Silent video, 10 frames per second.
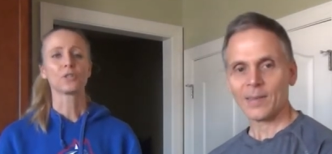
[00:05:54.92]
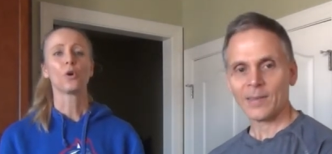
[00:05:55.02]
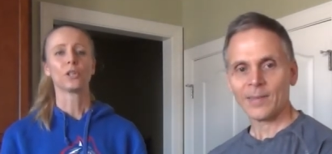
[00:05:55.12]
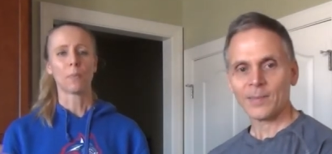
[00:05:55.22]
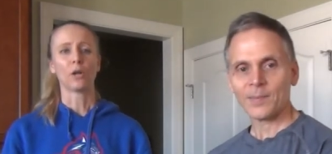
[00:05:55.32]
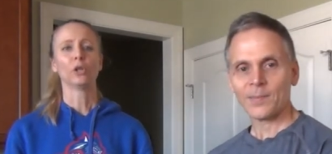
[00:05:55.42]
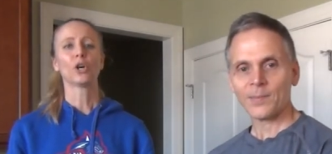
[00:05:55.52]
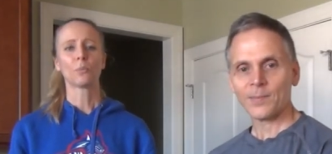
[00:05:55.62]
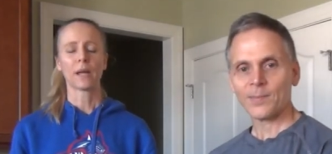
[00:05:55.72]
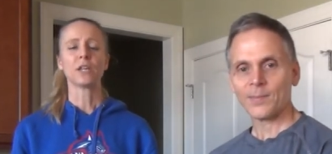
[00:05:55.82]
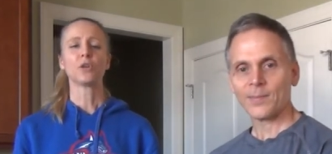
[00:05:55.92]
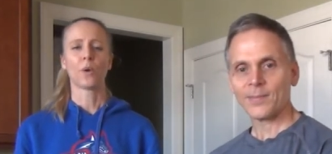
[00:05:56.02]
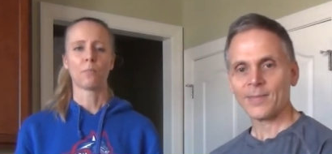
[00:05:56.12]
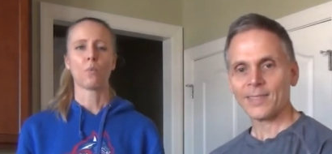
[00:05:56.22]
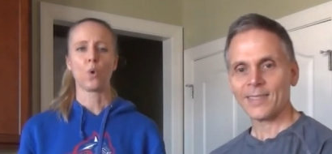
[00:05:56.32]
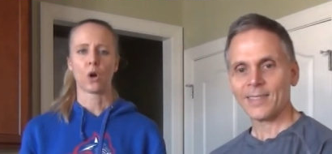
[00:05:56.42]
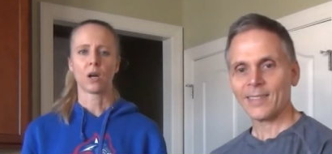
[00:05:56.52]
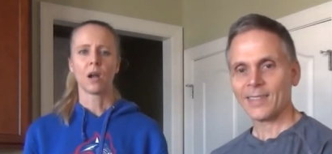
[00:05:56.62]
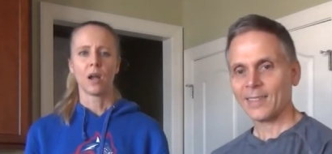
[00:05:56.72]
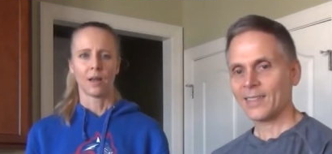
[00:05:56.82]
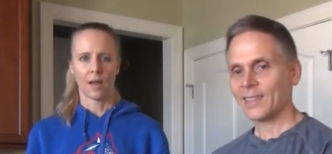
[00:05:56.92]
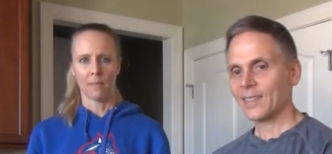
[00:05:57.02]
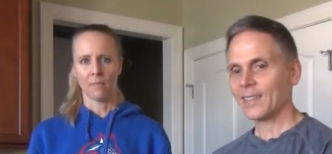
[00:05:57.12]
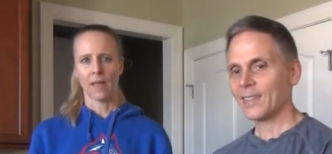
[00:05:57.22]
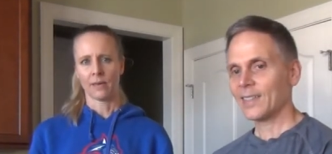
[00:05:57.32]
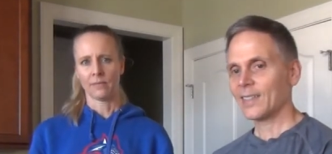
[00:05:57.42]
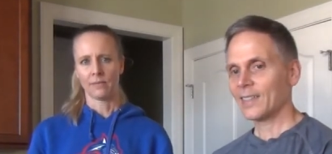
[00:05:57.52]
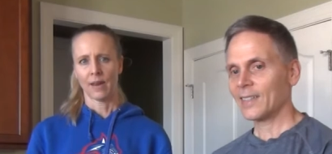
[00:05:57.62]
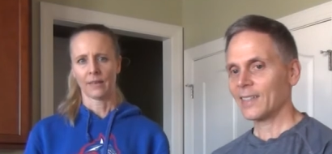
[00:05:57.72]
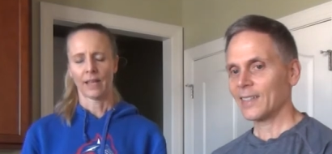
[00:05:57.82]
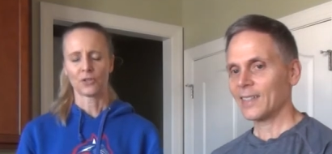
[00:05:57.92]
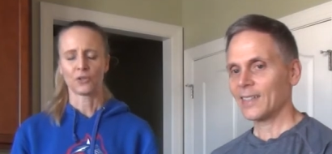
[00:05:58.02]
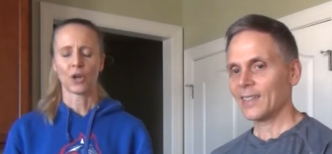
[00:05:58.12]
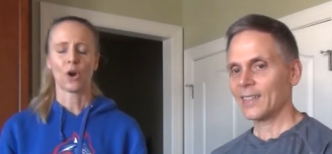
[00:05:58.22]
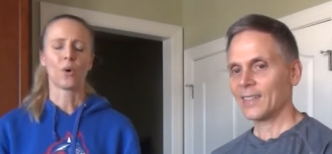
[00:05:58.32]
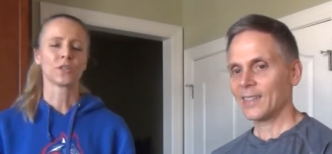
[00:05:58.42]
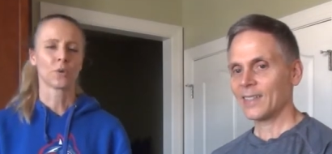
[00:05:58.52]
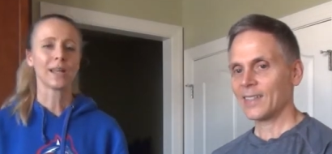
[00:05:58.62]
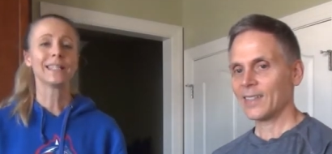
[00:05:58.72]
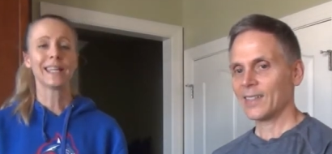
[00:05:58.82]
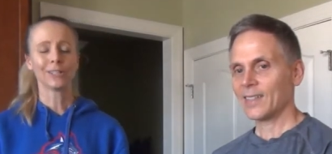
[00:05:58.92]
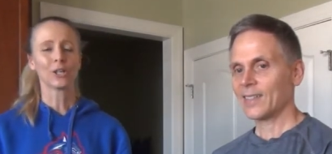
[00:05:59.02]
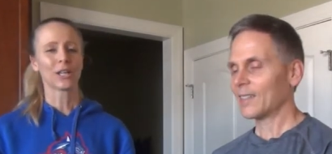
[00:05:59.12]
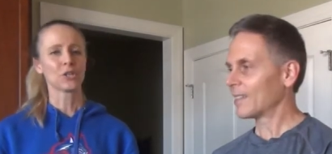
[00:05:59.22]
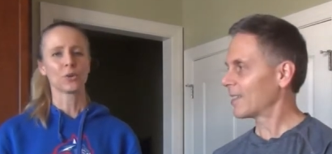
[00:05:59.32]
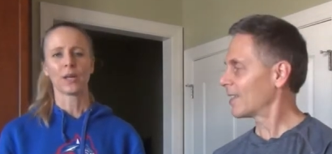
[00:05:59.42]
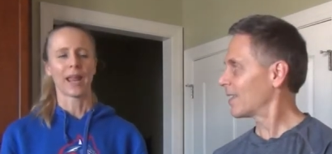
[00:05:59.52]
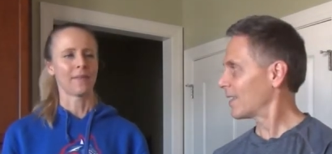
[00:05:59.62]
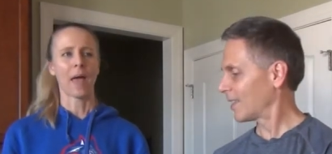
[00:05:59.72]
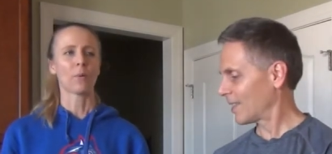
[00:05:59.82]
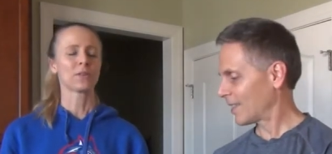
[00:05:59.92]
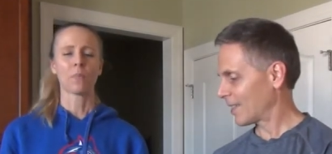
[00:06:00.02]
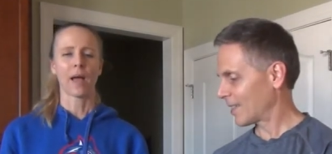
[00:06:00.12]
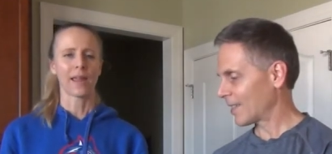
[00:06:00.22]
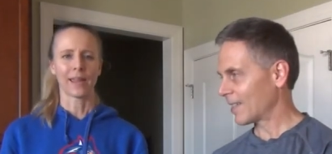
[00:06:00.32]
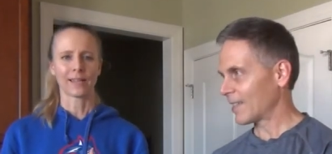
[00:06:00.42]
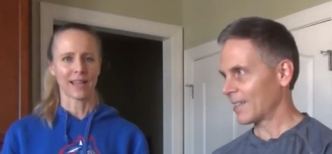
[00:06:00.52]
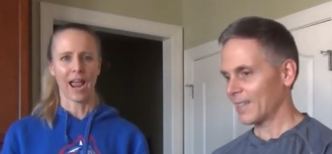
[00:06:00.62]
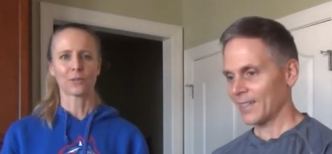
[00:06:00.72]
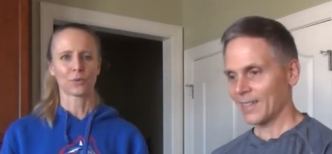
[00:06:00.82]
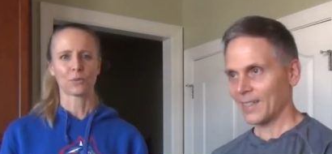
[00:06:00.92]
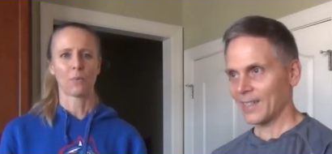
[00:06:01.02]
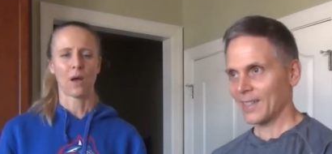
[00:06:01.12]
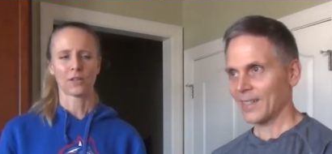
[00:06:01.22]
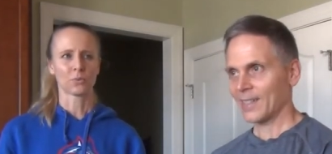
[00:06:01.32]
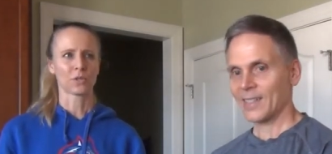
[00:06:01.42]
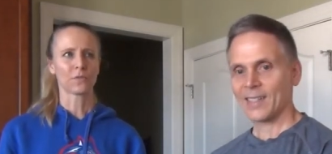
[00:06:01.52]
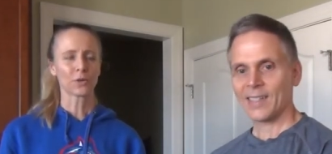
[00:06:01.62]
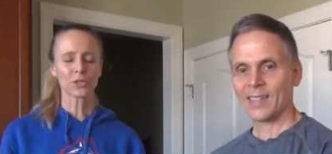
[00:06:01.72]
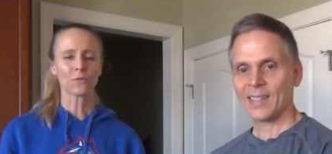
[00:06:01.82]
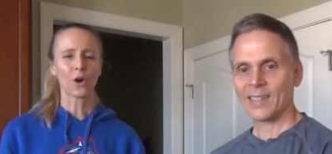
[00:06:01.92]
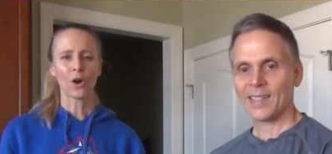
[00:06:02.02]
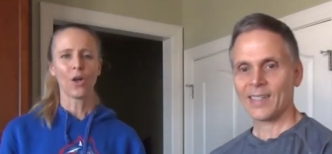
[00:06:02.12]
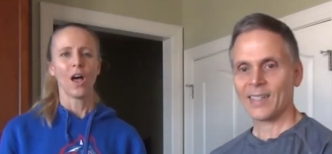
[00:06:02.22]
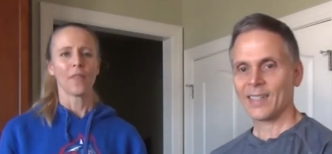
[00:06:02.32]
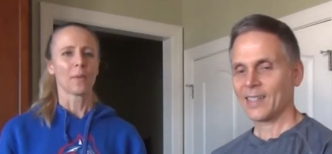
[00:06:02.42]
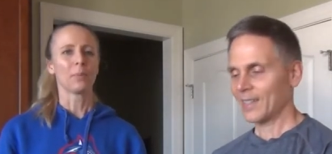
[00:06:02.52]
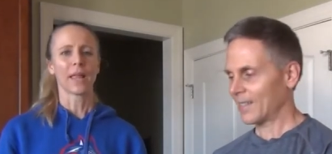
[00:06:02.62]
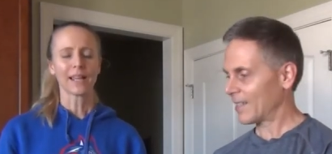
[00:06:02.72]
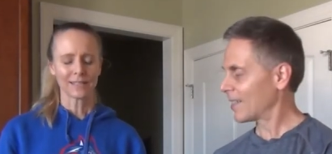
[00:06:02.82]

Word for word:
Speaker 1: told him i'll look into it more um, and and let you know and so i did look into it and that was my exact response was first of all the plants